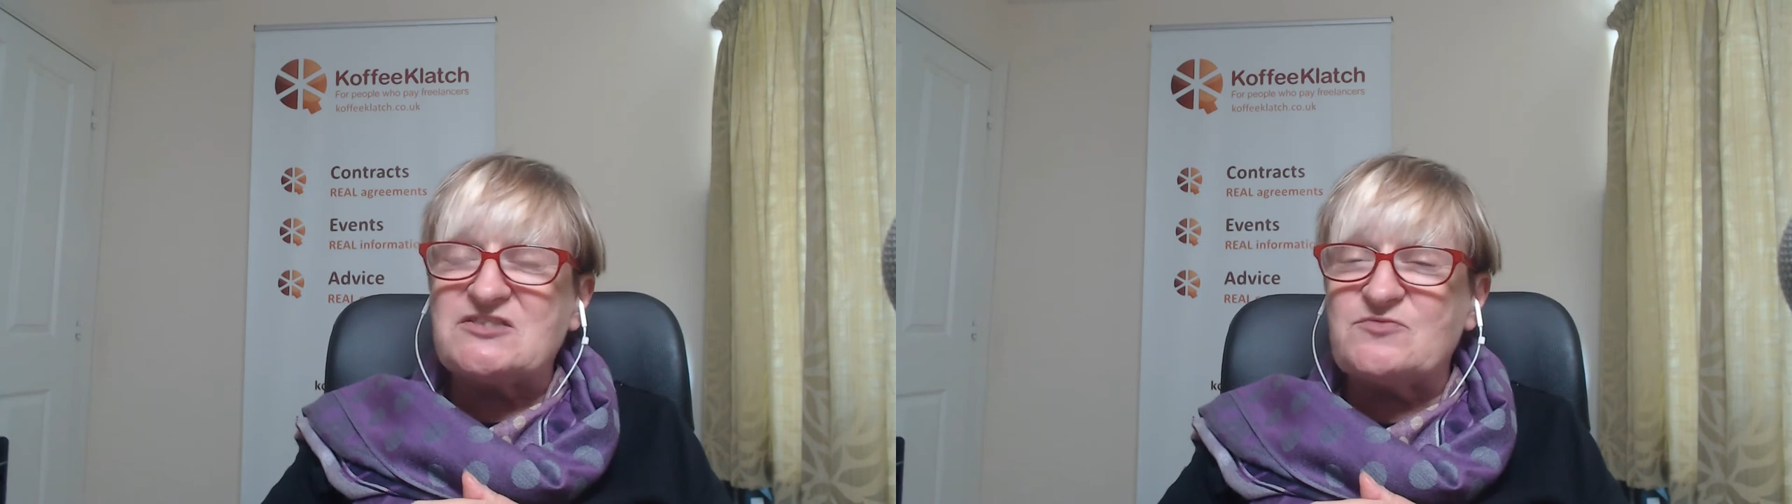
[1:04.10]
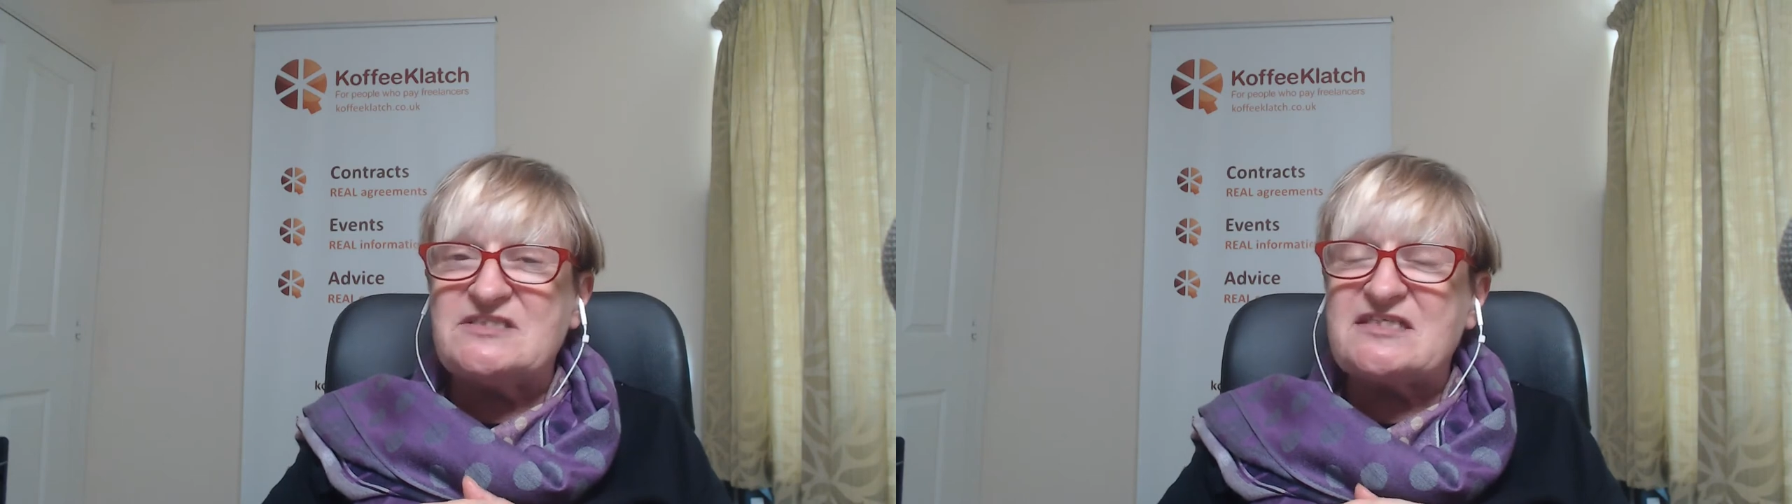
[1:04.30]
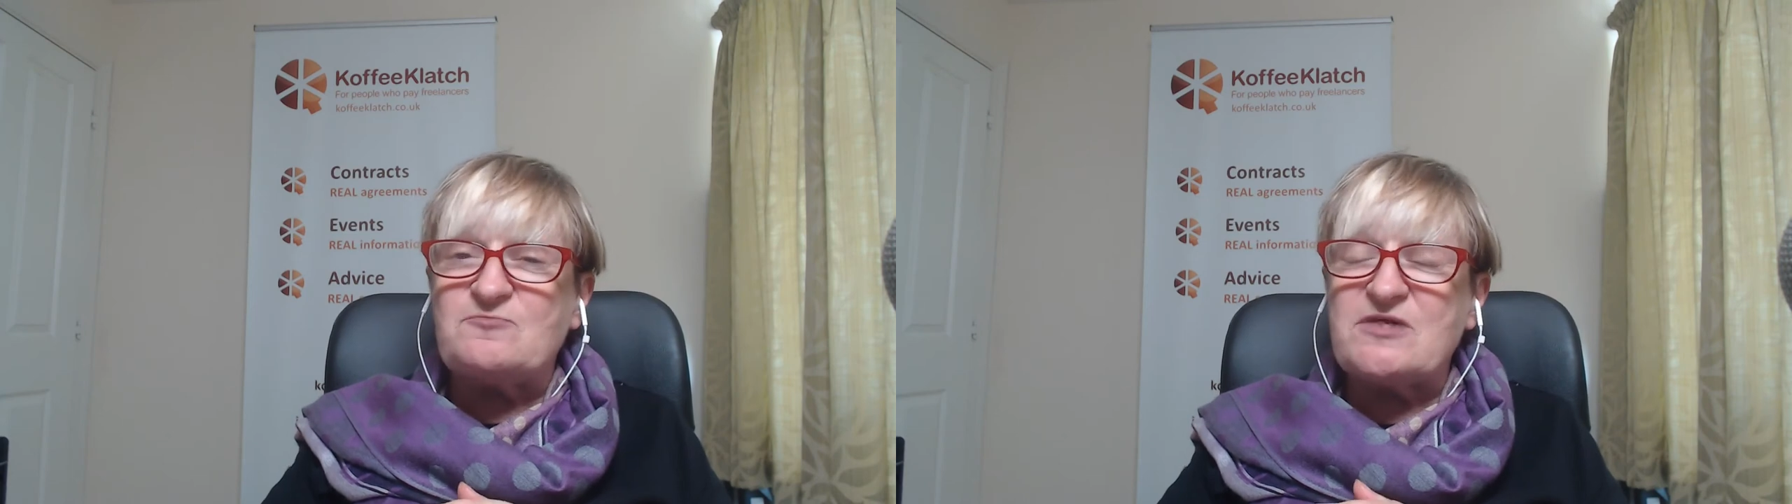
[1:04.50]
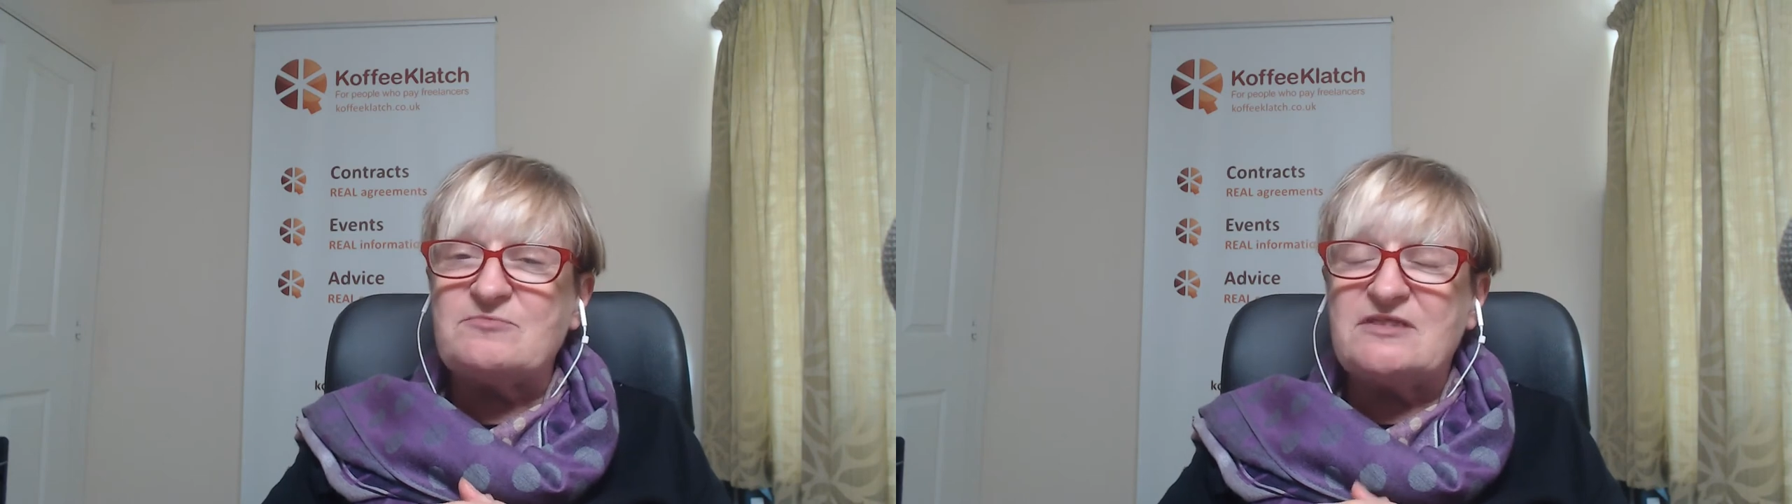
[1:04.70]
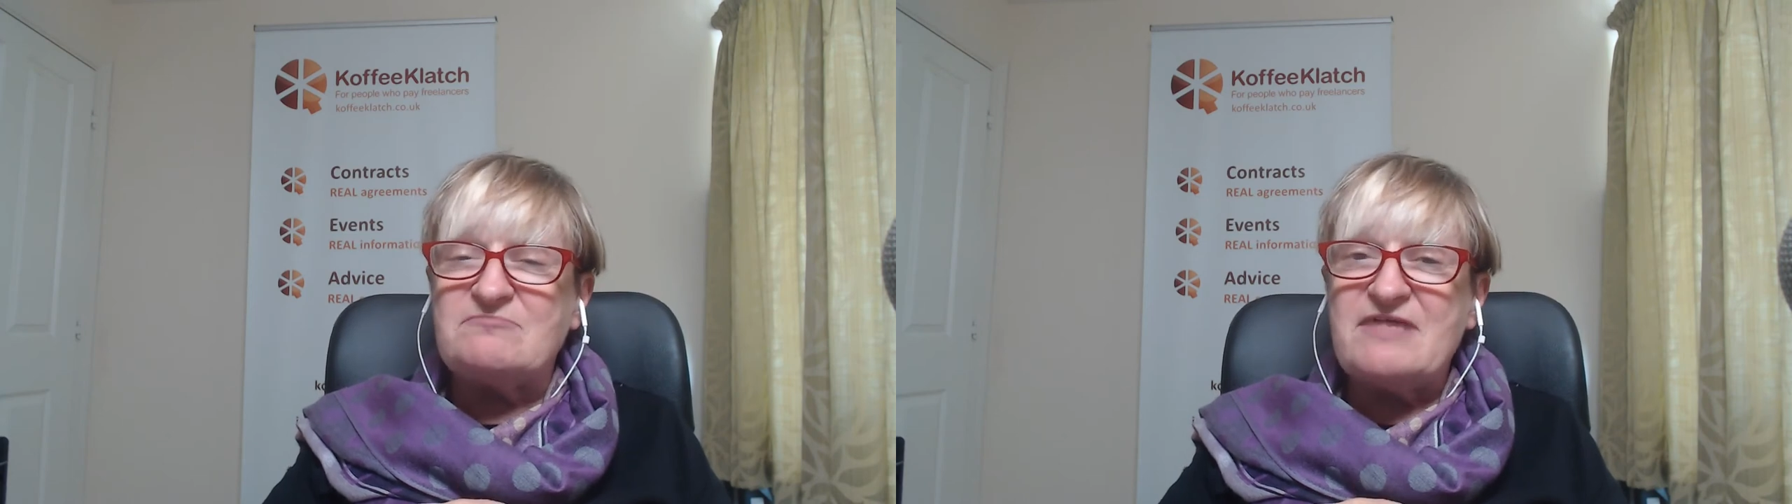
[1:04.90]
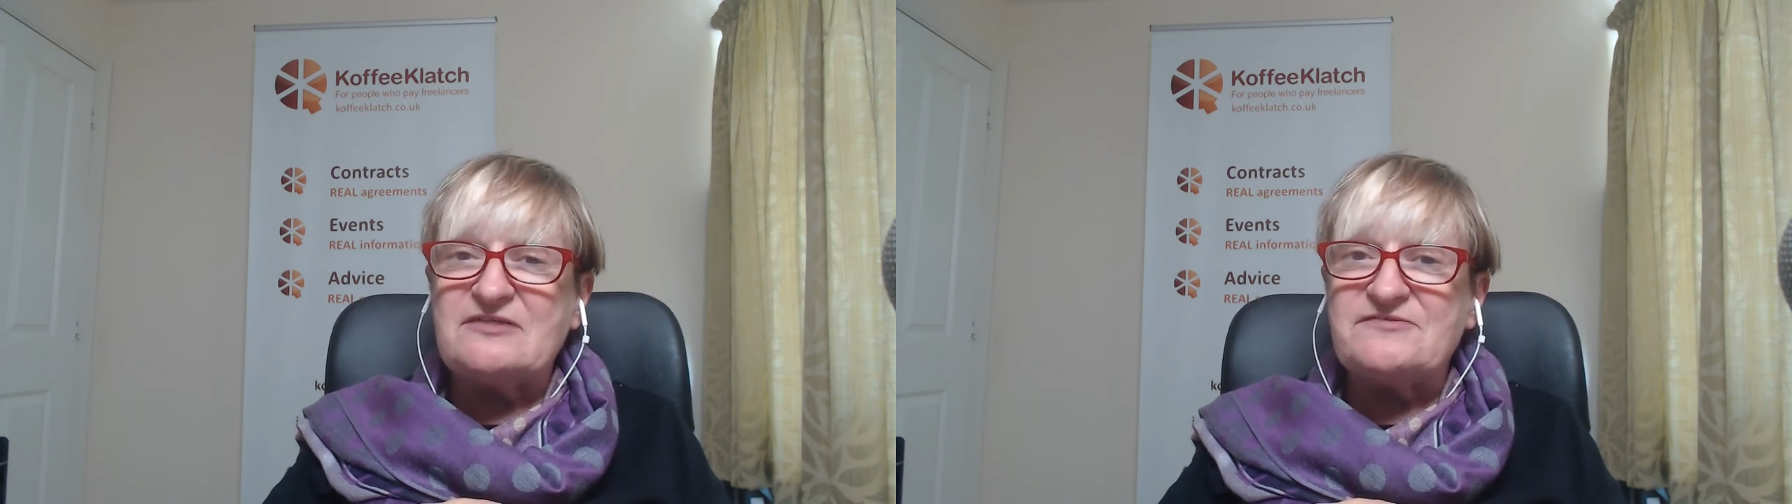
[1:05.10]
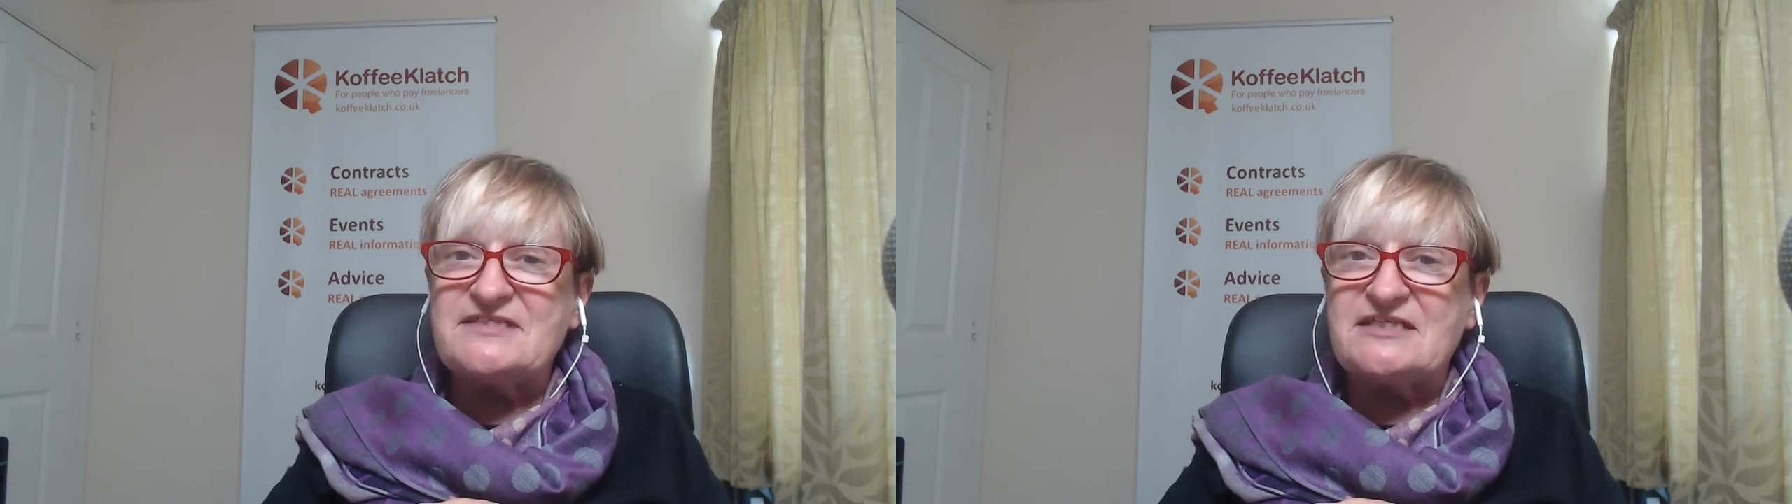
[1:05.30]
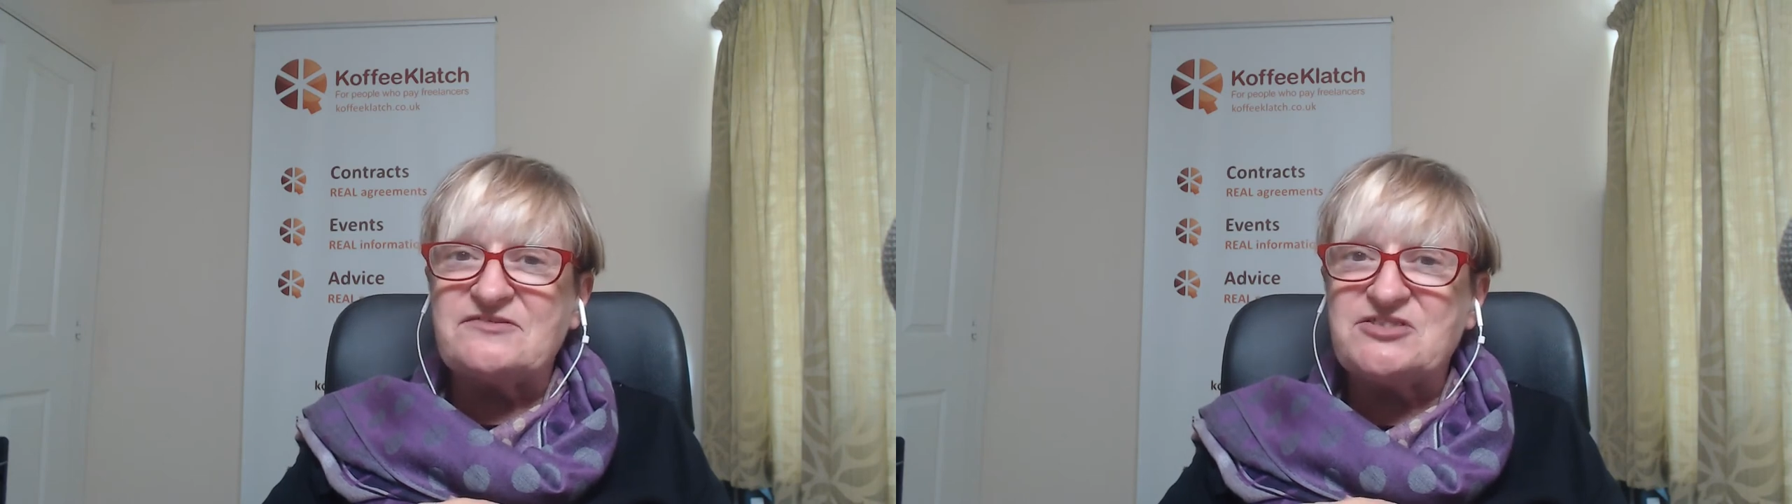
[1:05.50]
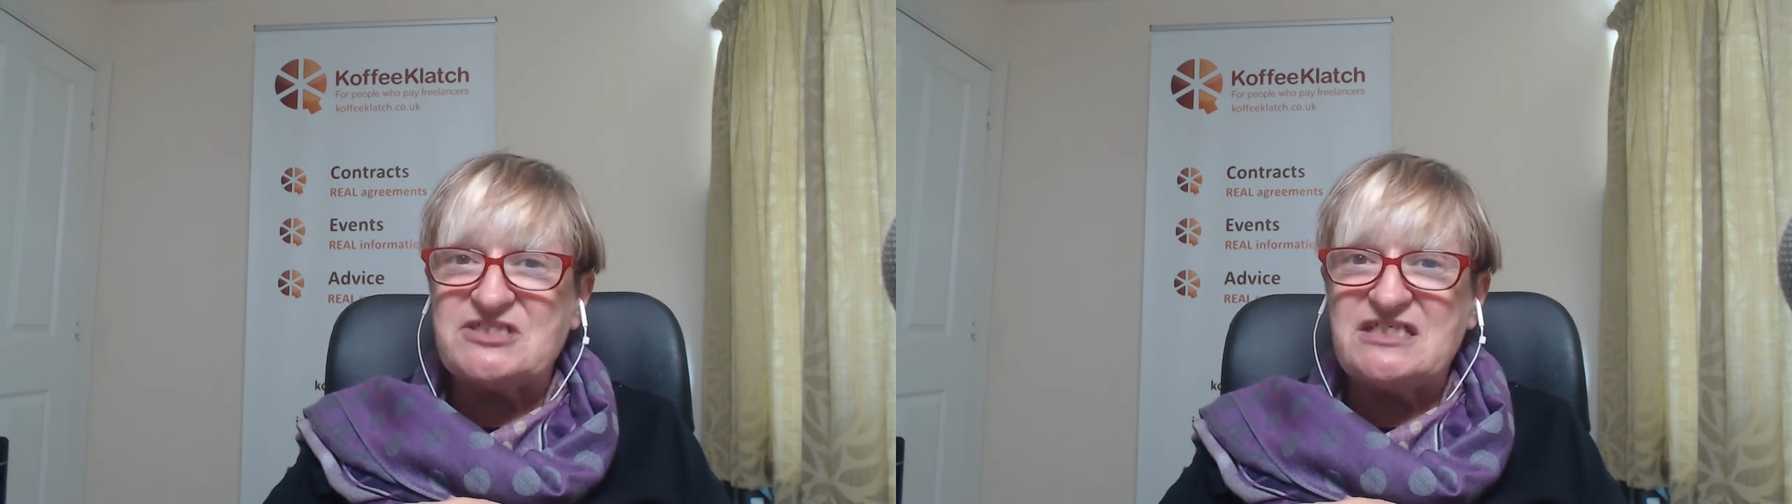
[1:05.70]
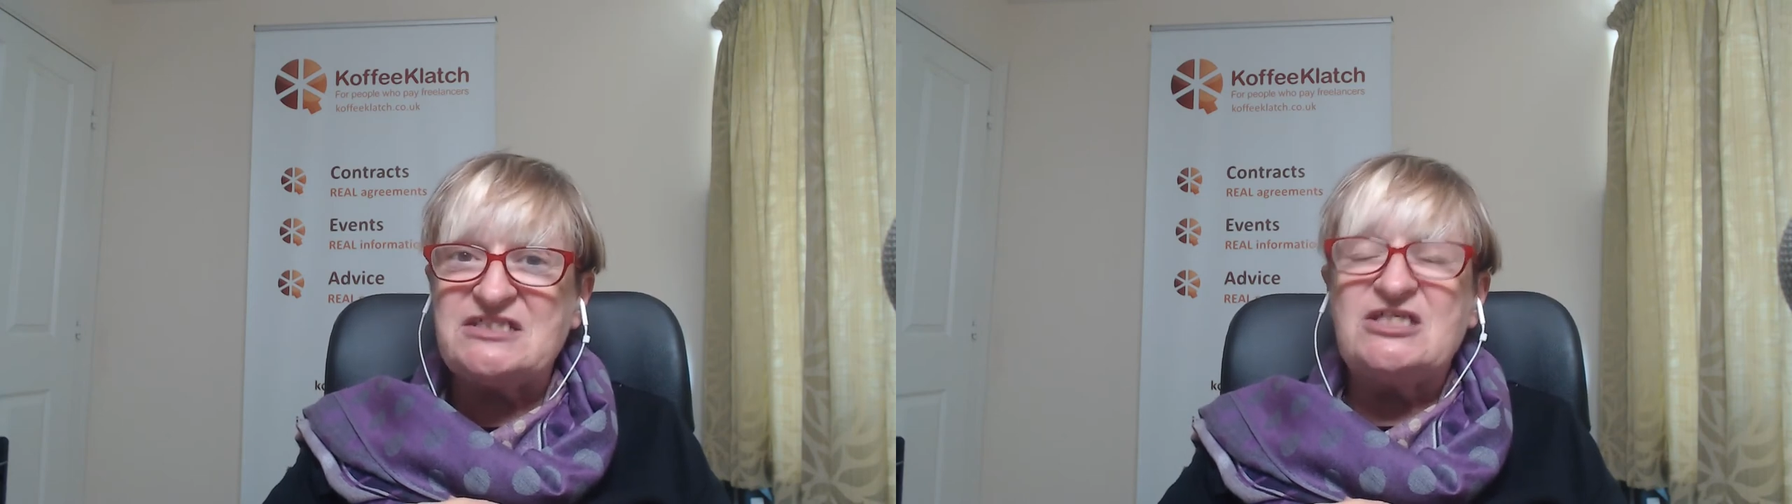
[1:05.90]
because we used to have people in meltdown,
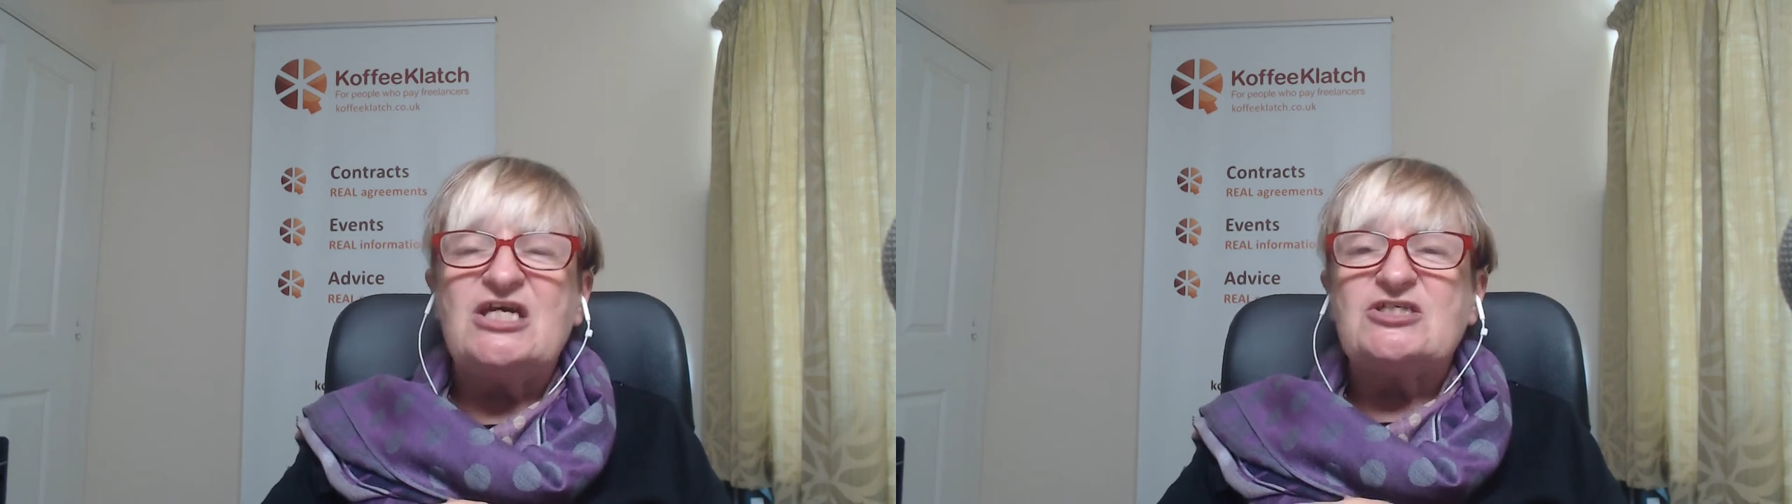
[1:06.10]
gin,